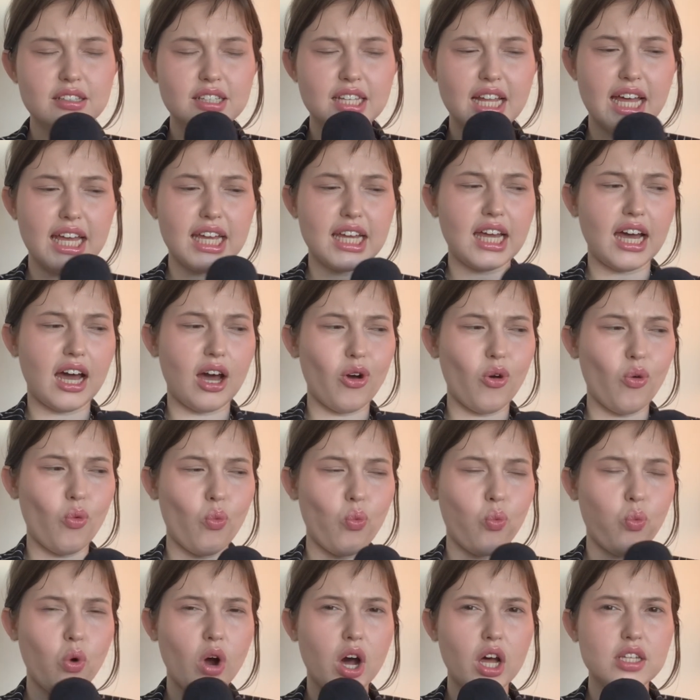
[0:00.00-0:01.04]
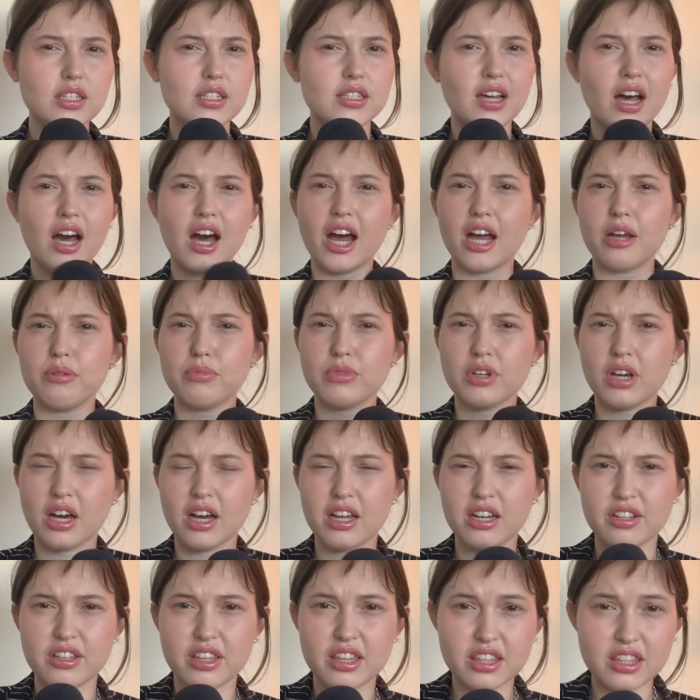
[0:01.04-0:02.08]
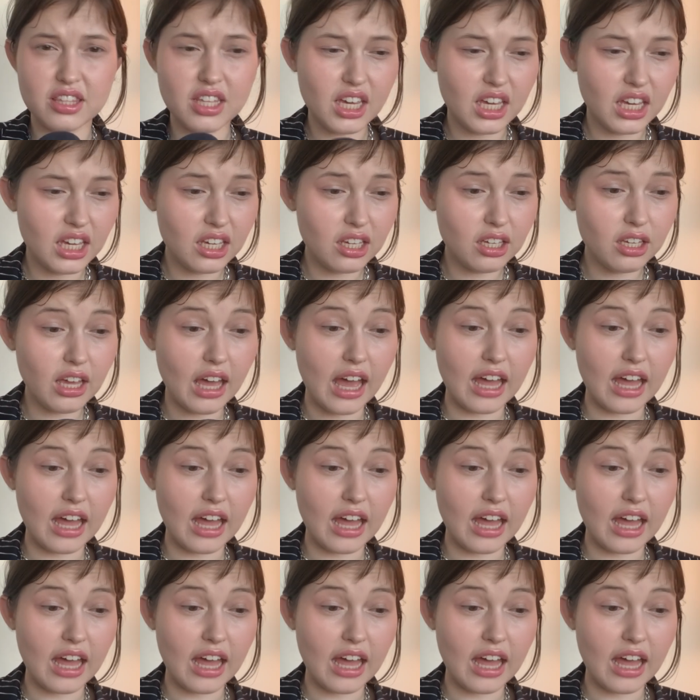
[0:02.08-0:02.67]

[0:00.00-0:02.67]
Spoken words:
like one time kind of thing,